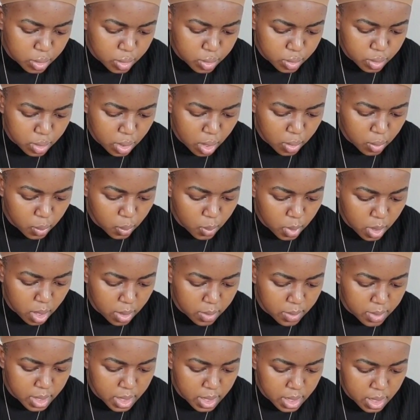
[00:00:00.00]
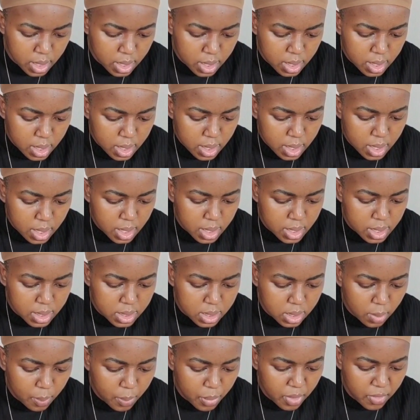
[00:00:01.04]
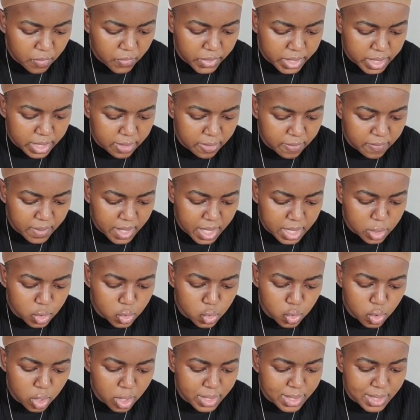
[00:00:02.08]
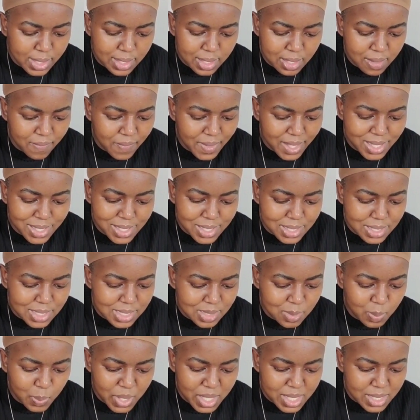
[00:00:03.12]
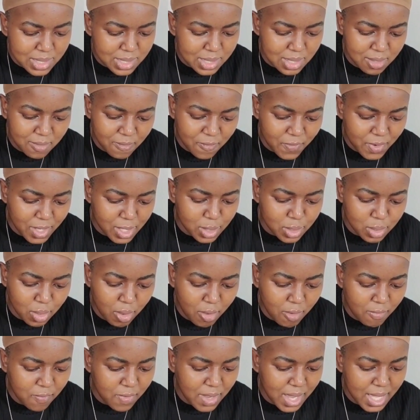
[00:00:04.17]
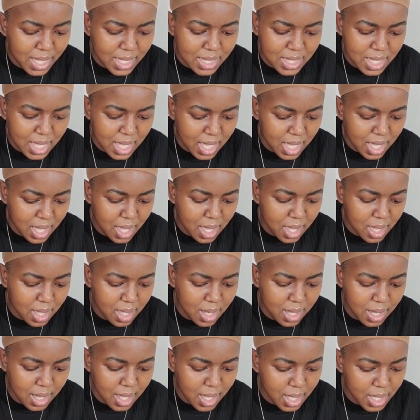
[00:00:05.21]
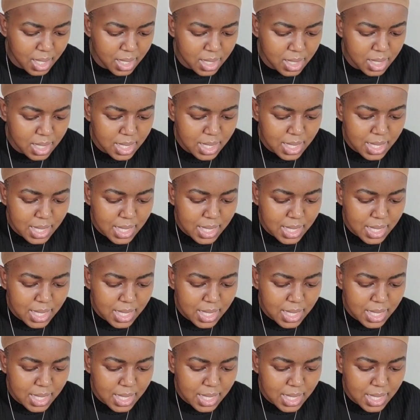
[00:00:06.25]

Do not worry. It is perfectly fine. Do not leave any space in front of like the hairline.